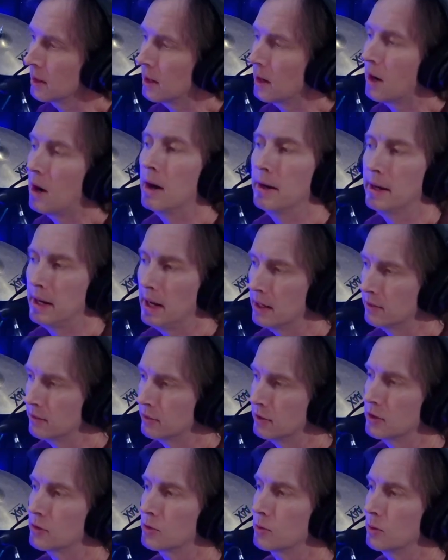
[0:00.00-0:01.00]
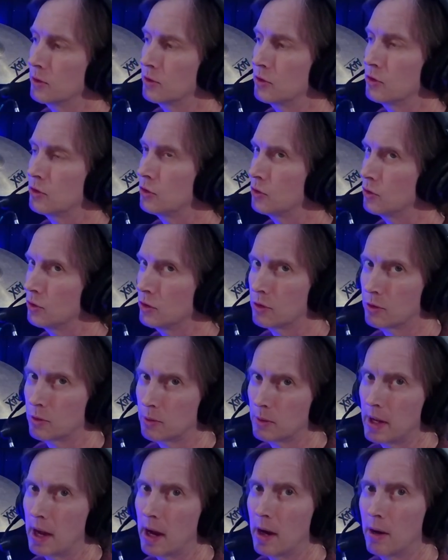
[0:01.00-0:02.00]
on average was 2 to
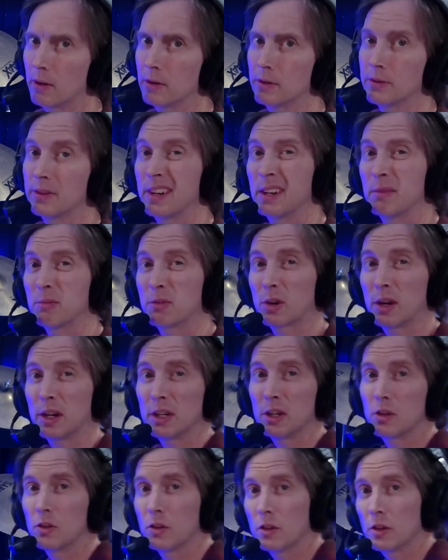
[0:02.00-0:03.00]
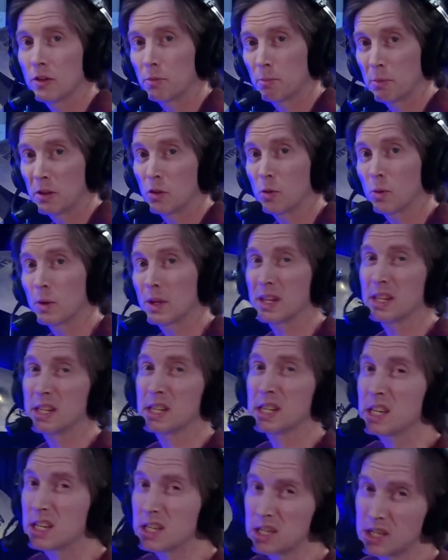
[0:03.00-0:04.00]
3 hours. And I'm trying to do this between
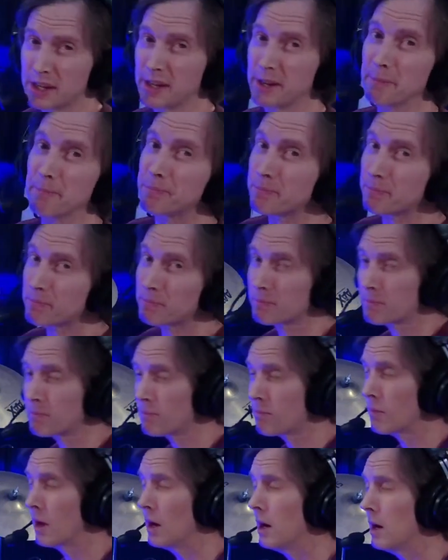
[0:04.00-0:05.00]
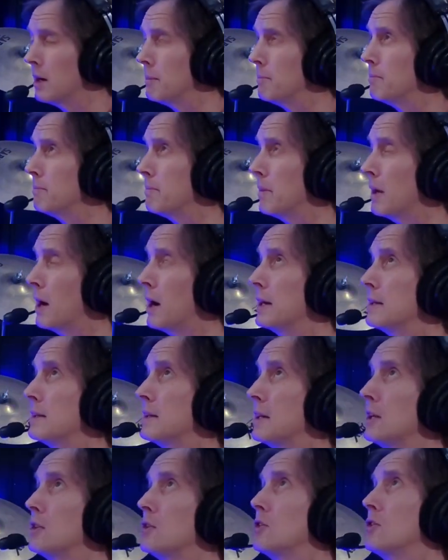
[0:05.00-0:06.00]
teaching. I
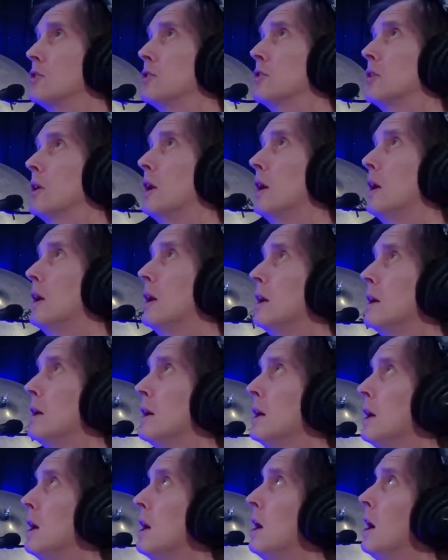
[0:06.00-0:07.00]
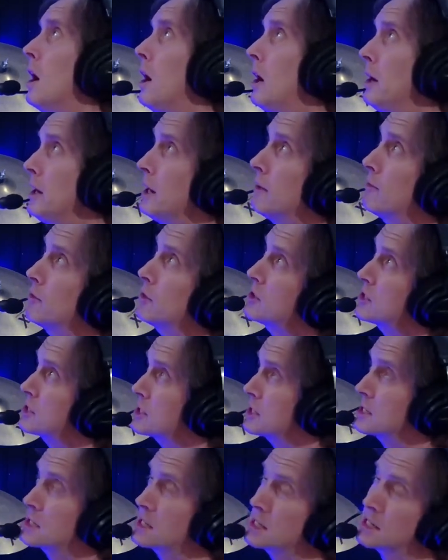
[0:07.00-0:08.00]
teach on average
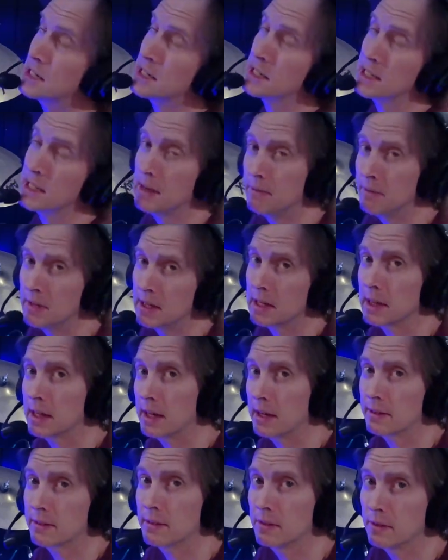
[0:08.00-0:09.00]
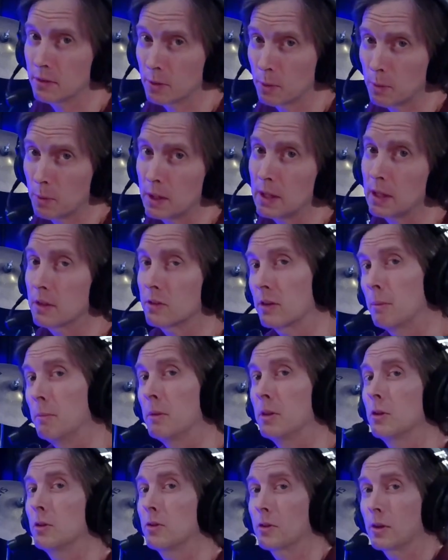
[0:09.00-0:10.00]
60 to 70 lessons a week. Some
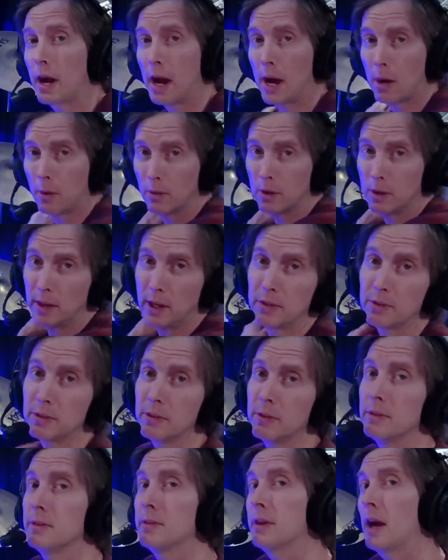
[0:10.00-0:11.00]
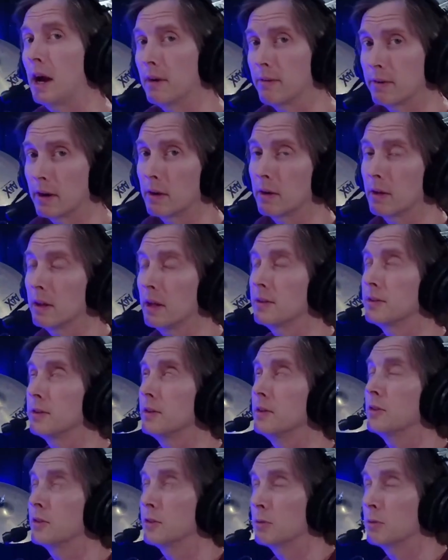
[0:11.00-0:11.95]
of those are hour lessons, half-hour lessons